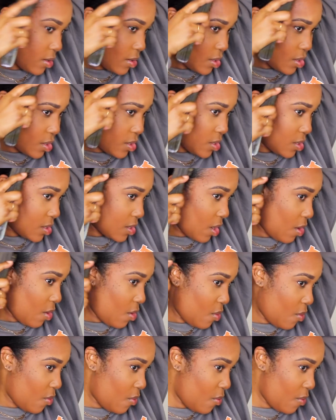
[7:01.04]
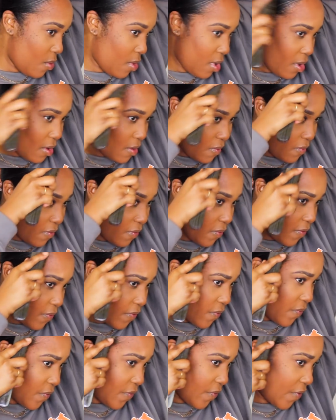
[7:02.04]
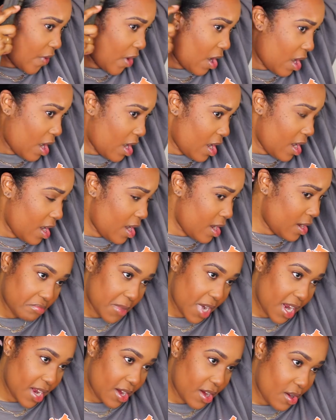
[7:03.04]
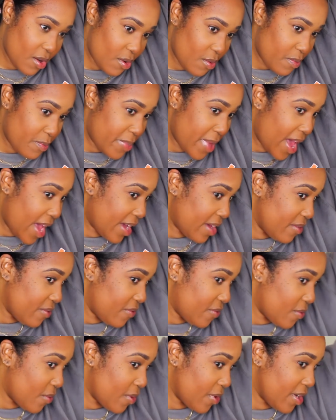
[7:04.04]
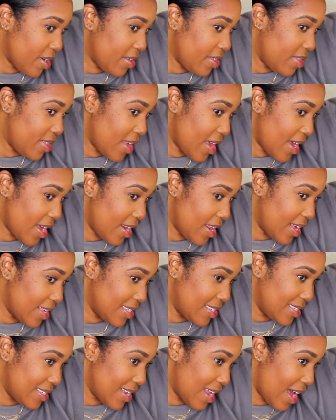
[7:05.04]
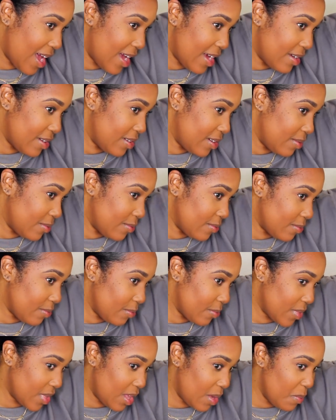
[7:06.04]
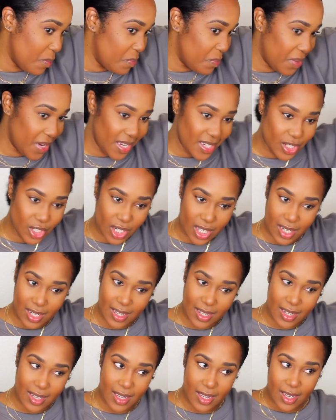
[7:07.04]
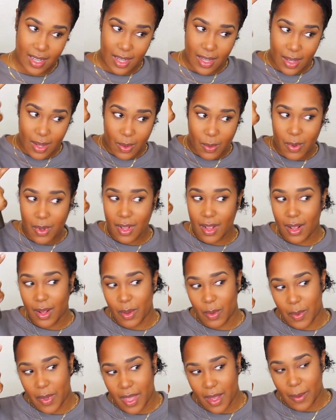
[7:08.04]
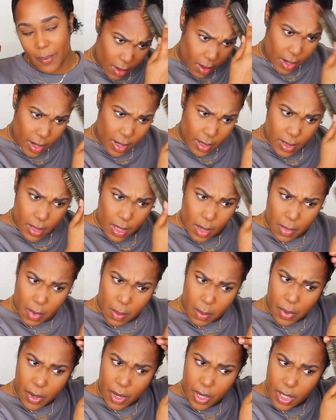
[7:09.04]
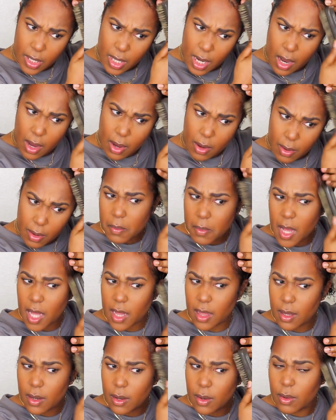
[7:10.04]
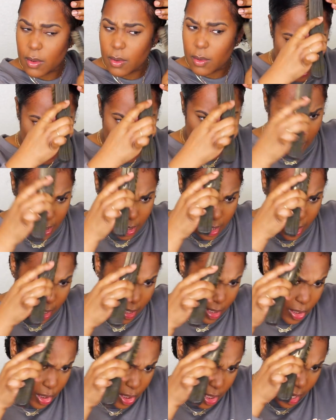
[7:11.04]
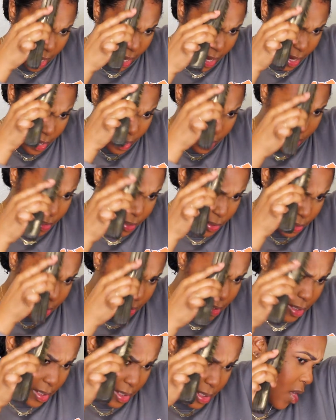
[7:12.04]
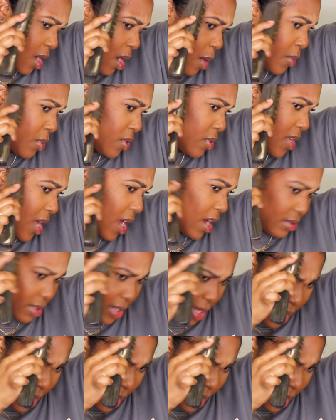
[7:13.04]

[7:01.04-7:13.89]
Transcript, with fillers: So far, I can go back and forth and it's not really budging. Well, a little bit. All right, so I'm gonna brush out my little teenage hairs, almost out the